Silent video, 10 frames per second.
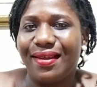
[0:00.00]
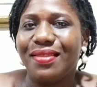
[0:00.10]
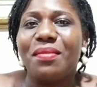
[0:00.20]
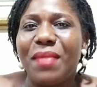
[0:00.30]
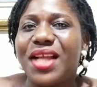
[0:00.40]

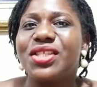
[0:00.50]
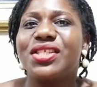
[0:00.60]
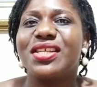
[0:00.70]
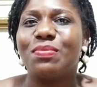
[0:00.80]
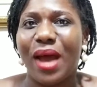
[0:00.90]
The man
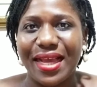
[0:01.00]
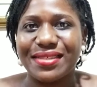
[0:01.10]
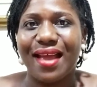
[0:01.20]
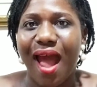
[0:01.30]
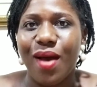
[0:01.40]
just buys
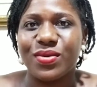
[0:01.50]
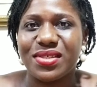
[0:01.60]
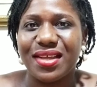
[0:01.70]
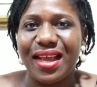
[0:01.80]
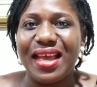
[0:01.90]
the
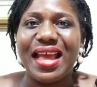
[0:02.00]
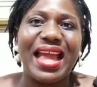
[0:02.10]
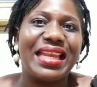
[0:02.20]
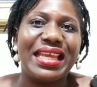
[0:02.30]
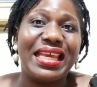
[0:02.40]
house
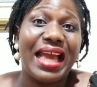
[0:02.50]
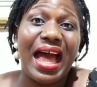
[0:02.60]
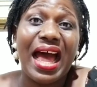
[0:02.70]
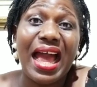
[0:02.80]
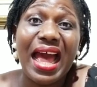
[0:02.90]
and he
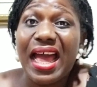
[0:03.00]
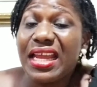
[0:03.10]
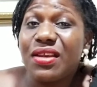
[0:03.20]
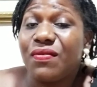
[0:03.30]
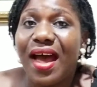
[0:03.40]

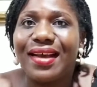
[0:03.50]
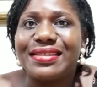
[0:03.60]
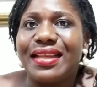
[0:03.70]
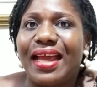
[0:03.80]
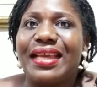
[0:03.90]
kind of acts
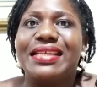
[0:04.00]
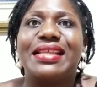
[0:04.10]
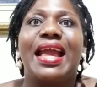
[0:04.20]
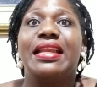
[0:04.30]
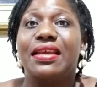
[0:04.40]
like he's the
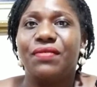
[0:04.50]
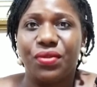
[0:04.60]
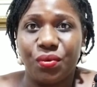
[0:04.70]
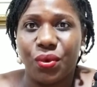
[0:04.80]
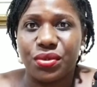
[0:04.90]
head giving the
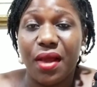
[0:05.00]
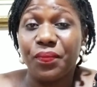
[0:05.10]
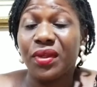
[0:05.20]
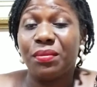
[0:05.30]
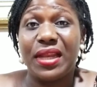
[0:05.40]
rules.
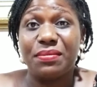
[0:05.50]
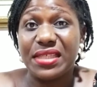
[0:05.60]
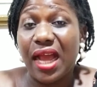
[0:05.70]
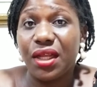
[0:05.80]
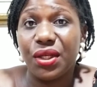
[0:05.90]
But I'm
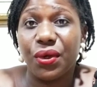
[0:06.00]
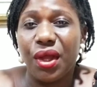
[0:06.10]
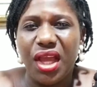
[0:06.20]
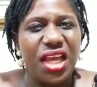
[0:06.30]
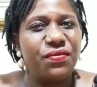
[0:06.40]
telling you,
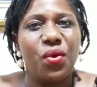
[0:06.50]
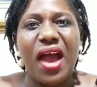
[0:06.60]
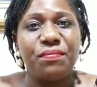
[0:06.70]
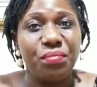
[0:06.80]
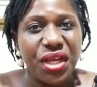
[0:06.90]
if you
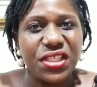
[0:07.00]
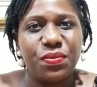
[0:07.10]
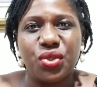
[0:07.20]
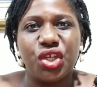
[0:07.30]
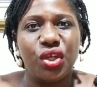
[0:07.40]
have
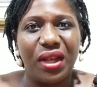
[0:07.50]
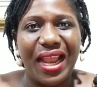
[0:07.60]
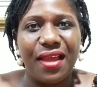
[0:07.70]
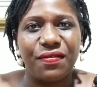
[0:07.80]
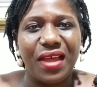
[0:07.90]
principles in your
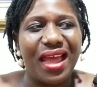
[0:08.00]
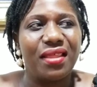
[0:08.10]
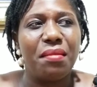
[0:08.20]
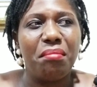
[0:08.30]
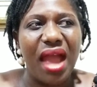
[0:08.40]
life,
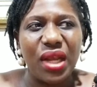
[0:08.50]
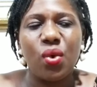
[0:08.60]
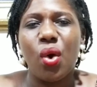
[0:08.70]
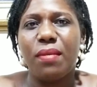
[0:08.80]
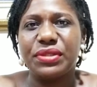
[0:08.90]
the man who
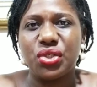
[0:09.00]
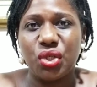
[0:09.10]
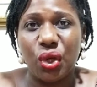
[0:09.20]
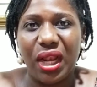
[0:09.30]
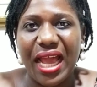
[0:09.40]
comes into
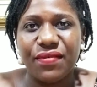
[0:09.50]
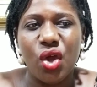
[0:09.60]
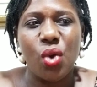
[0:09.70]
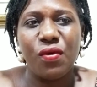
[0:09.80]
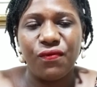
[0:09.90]
your life
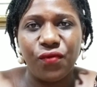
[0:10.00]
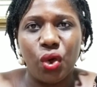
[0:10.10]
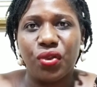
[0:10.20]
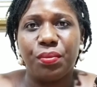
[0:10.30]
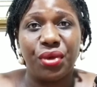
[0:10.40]
will follow
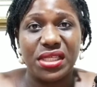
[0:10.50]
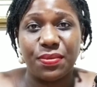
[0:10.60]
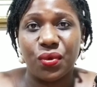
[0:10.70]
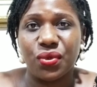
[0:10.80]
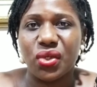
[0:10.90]
the
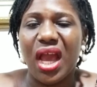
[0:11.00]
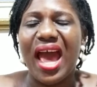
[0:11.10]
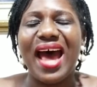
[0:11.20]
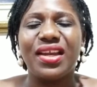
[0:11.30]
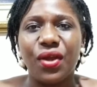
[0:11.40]
principles.
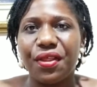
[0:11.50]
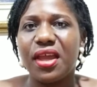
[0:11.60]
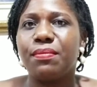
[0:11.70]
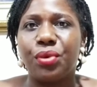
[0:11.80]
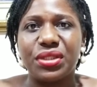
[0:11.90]
Another
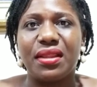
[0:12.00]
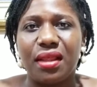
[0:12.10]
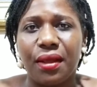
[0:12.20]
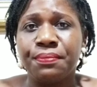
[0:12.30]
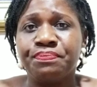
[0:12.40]
important
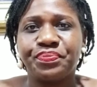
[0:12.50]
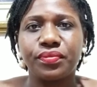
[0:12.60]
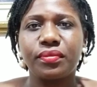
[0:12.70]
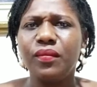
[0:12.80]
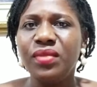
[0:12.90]
thing,
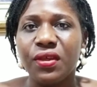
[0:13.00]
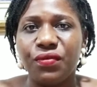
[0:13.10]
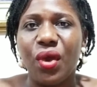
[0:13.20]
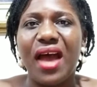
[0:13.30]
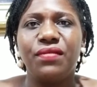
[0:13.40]
if
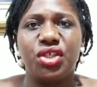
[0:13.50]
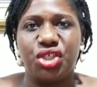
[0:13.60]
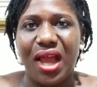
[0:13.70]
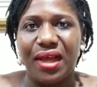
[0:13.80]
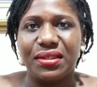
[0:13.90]
you have a
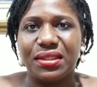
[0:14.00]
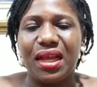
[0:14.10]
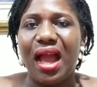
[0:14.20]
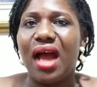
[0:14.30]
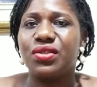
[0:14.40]
child
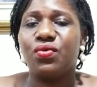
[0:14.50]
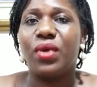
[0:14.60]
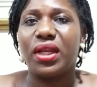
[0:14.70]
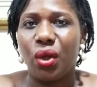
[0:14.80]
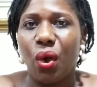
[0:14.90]
out of
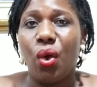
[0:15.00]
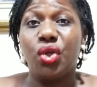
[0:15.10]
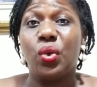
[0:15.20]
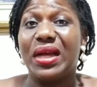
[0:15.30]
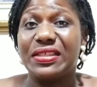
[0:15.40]
wedlock or
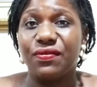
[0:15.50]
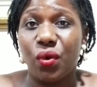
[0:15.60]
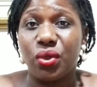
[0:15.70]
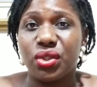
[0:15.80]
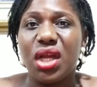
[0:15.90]
you are
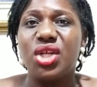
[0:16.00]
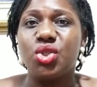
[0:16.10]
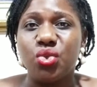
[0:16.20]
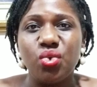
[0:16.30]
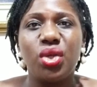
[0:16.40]
divorced,
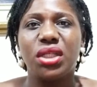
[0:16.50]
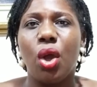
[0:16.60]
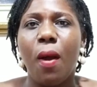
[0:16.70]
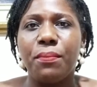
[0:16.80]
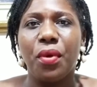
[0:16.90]
do not
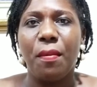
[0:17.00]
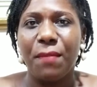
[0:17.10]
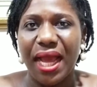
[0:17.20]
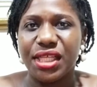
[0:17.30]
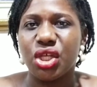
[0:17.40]

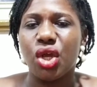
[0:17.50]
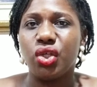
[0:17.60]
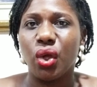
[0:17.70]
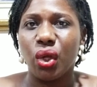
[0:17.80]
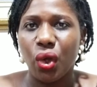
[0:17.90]
compromise
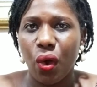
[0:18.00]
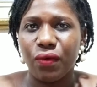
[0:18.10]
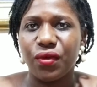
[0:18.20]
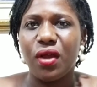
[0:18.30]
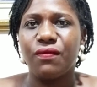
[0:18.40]
your
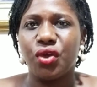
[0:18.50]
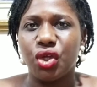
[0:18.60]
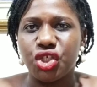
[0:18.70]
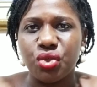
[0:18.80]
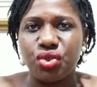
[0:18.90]
love for your
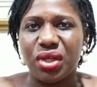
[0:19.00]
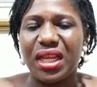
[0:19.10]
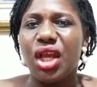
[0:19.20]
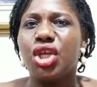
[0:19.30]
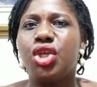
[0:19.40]
children,
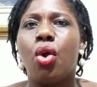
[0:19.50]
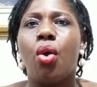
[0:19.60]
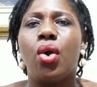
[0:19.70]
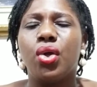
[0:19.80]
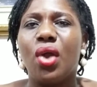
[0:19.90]

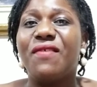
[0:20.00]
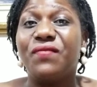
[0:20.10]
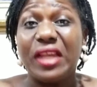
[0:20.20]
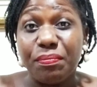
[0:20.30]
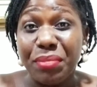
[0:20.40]
your
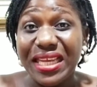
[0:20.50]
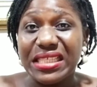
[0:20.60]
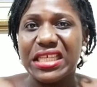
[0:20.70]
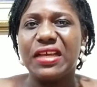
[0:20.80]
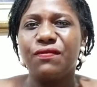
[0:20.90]

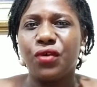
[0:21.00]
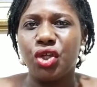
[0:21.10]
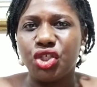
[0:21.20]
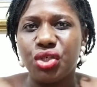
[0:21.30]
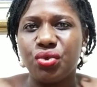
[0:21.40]
availability for your
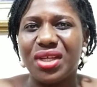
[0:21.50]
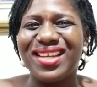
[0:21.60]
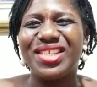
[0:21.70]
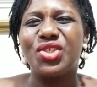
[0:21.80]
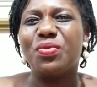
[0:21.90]
children
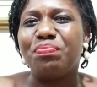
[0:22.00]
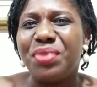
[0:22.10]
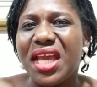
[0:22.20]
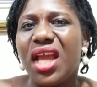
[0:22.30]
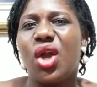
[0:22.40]
to
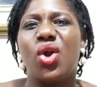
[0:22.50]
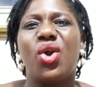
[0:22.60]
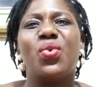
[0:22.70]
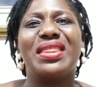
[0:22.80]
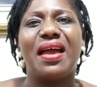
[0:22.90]
be
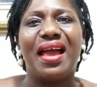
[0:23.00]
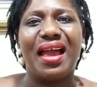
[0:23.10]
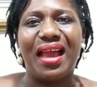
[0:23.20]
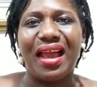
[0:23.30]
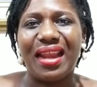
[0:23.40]
with
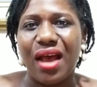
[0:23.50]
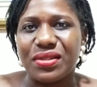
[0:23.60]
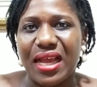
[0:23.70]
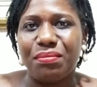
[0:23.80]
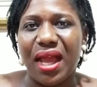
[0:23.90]
an
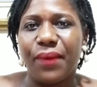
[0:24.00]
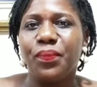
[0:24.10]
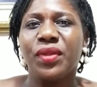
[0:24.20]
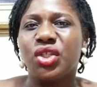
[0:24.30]
outside man.